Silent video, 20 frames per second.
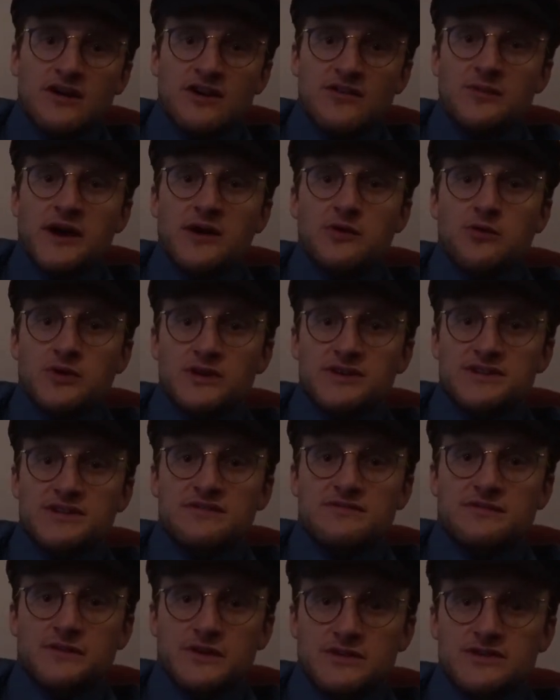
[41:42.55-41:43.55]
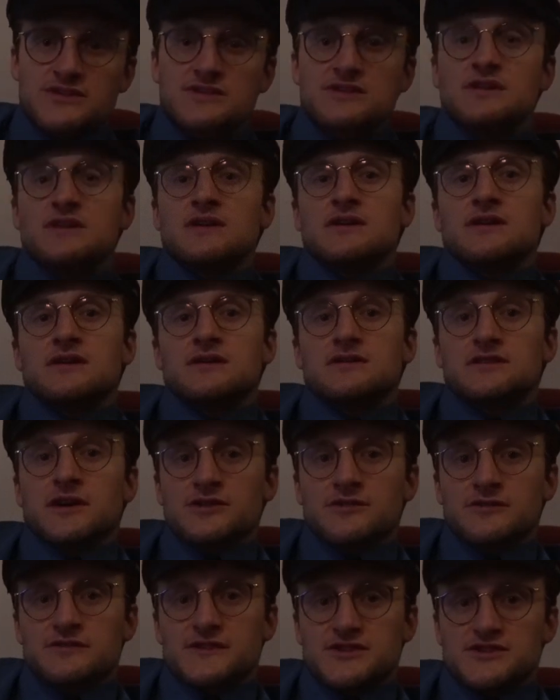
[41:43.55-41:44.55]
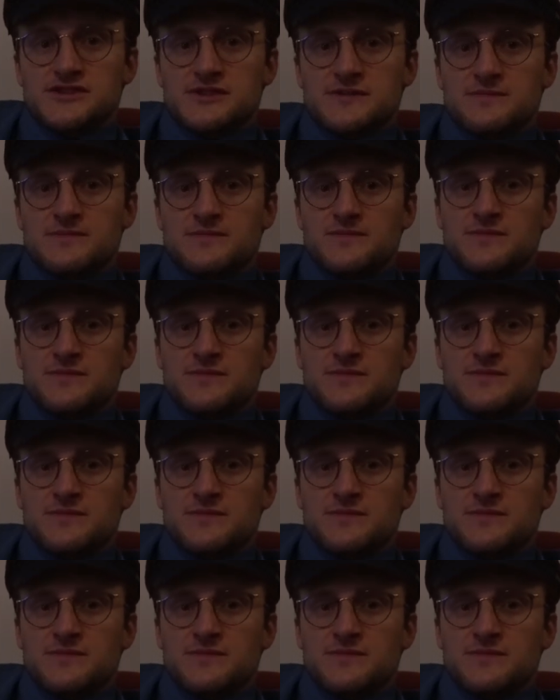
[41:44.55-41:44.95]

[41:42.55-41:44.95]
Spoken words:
of my risk-adverse tunnel vision.